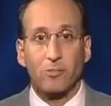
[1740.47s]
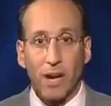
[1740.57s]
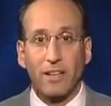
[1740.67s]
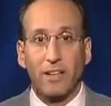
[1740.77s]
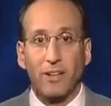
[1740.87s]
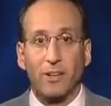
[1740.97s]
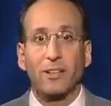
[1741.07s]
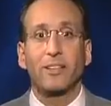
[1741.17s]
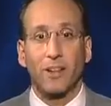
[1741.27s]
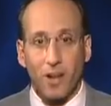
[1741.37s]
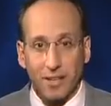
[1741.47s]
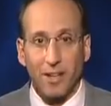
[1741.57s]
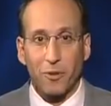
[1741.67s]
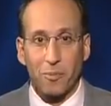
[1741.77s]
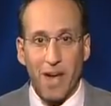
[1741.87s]
right here on
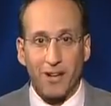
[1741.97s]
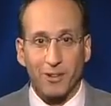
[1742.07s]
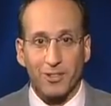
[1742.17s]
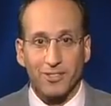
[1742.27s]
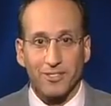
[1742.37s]
Health Matters.